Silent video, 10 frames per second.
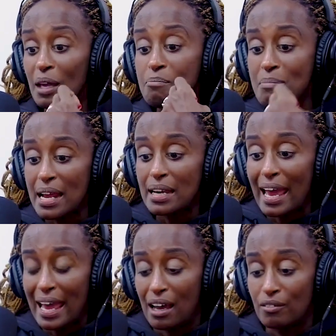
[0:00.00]
Men
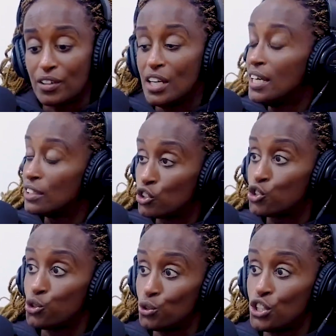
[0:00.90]
have the
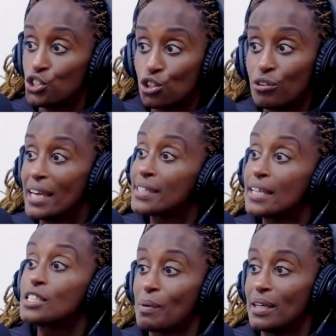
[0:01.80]
duty to create a
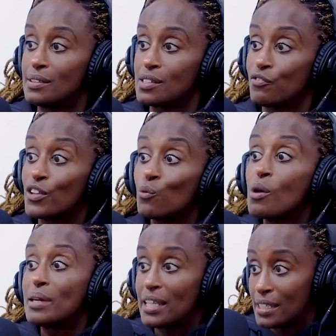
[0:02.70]
safe space for the
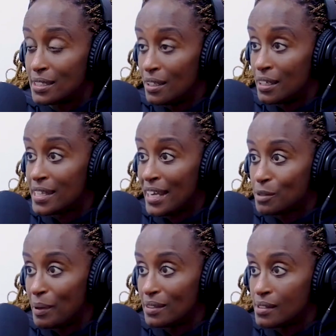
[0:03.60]
women in the tech
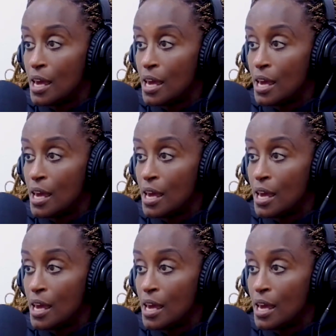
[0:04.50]
space.